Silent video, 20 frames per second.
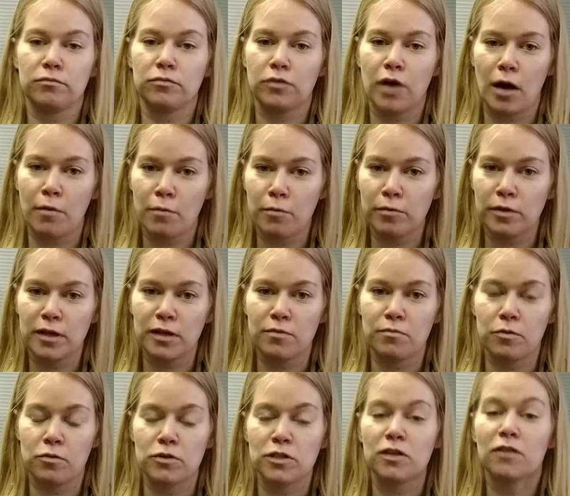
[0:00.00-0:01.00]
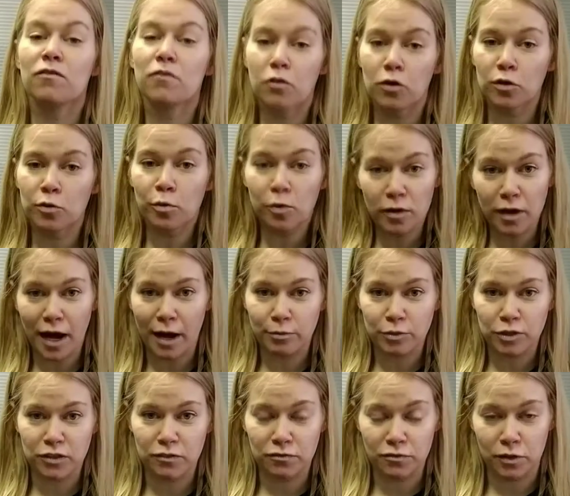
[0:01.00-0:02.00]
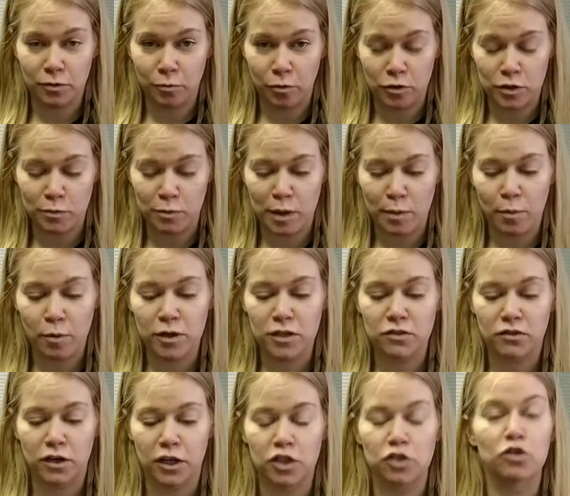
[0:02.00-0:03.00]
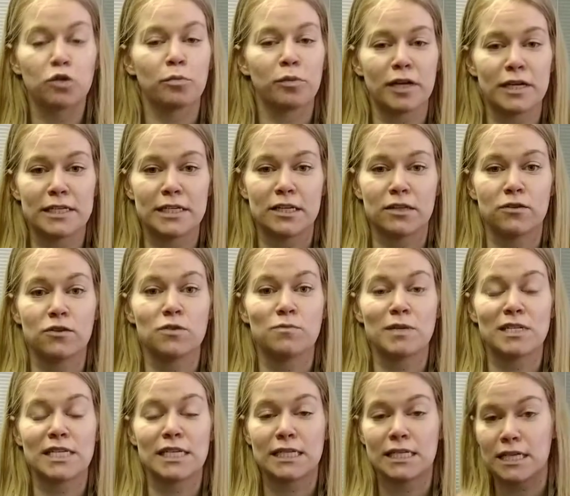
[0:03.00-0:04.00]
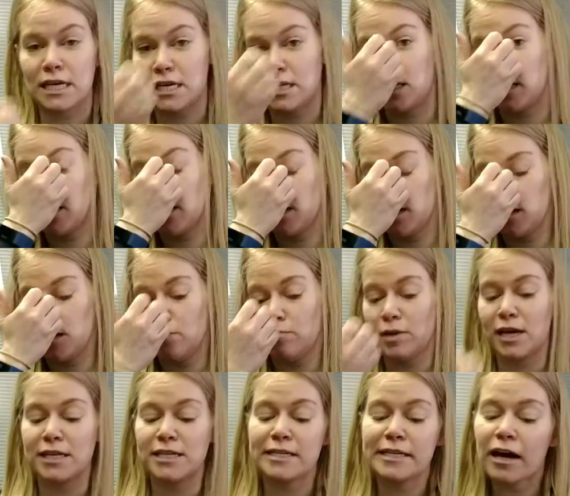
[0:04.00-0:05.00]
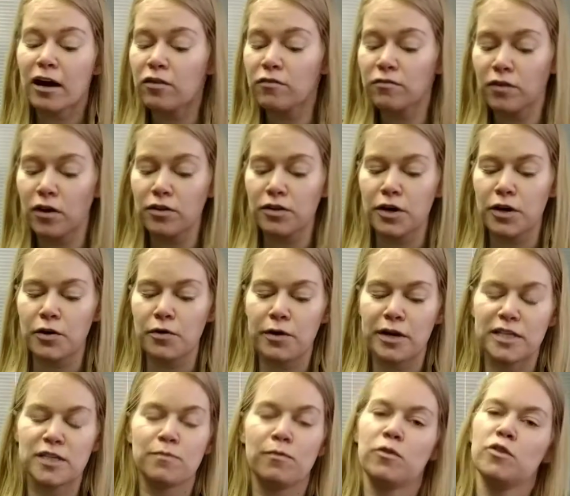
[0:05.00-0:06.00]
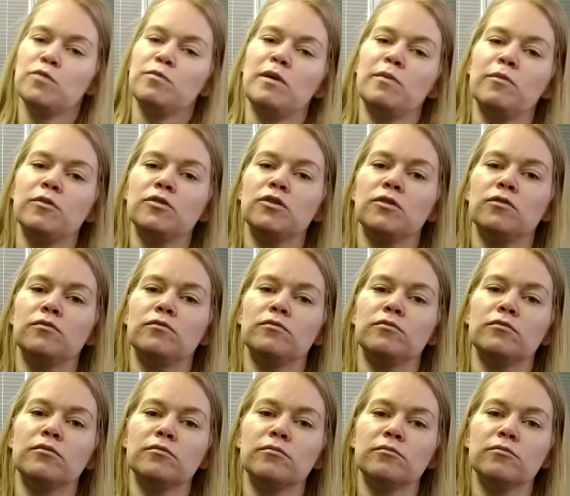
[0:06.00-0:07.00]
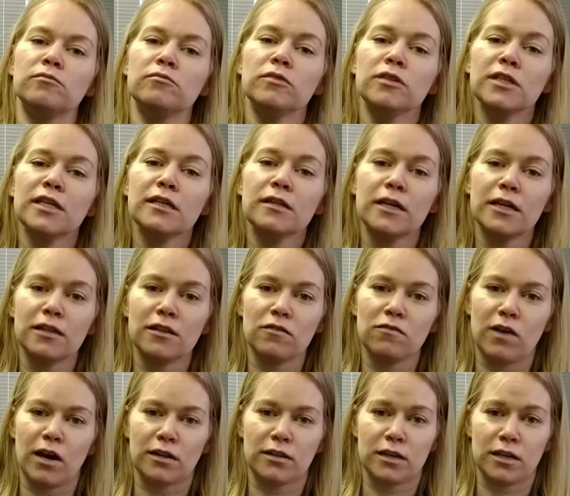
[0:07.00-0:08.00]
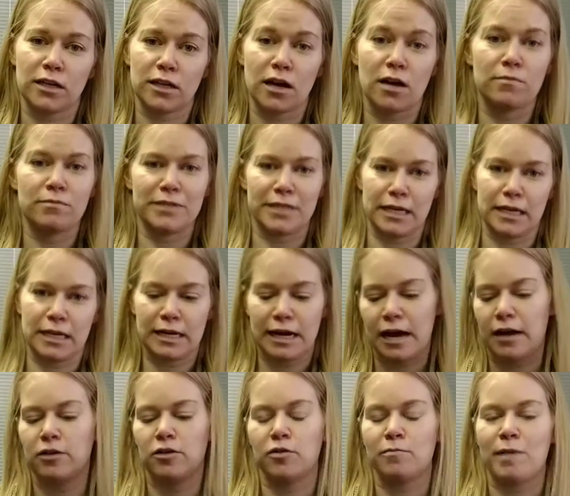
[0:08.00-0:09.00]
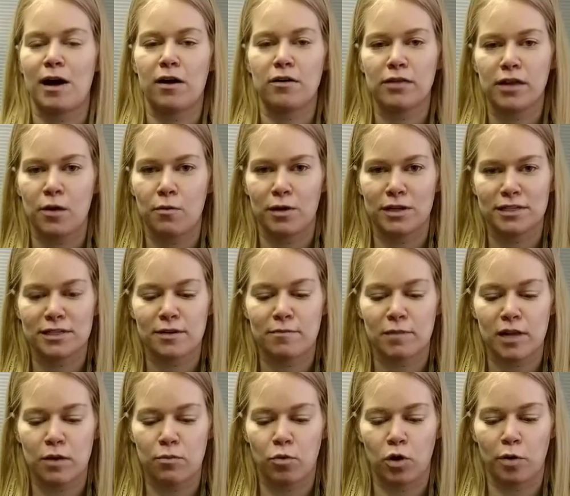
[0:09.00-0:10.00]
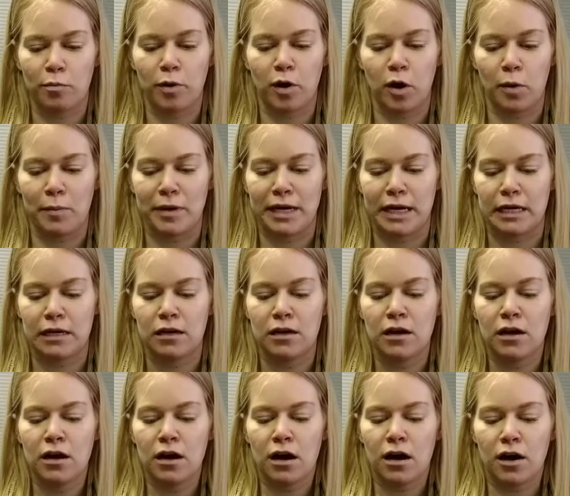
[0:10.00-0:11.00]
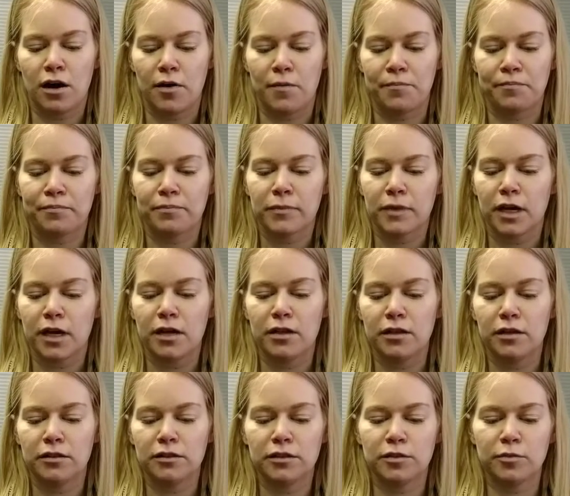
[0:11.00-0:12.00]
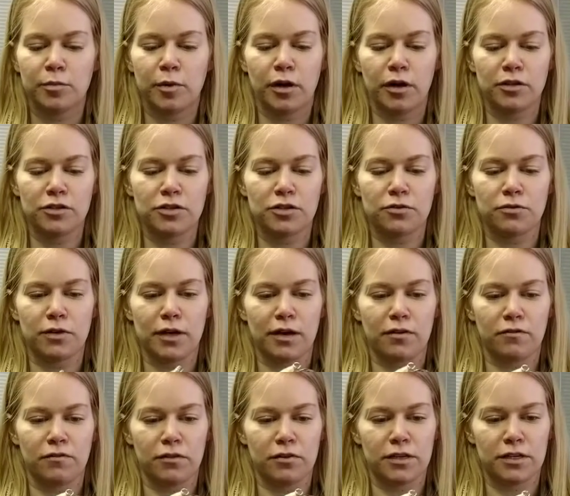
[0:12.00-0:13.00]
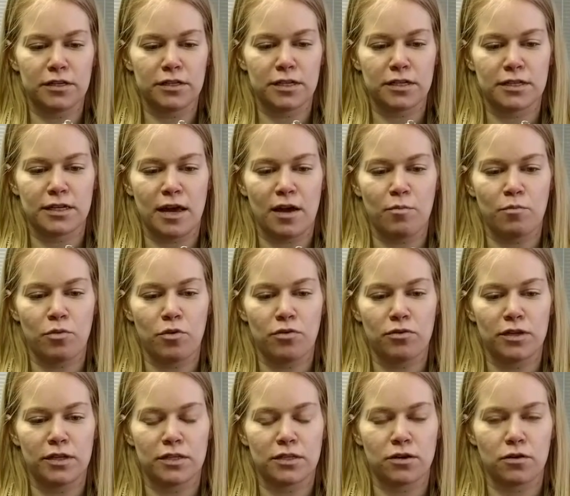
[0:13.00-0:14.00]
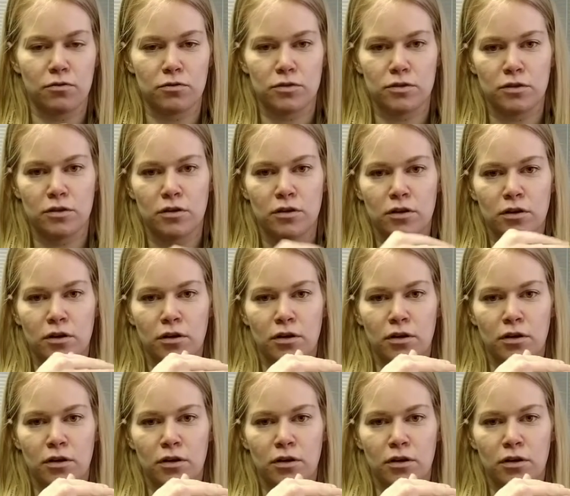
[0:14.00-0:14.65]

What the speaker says: probably the most affordable option for most people as far as replacing those missing teeth. Biggest downfall though is most people don't really like the fact that it comes in and out of their mouth. They want something more permanent. And there's a part, so like for this example, this goes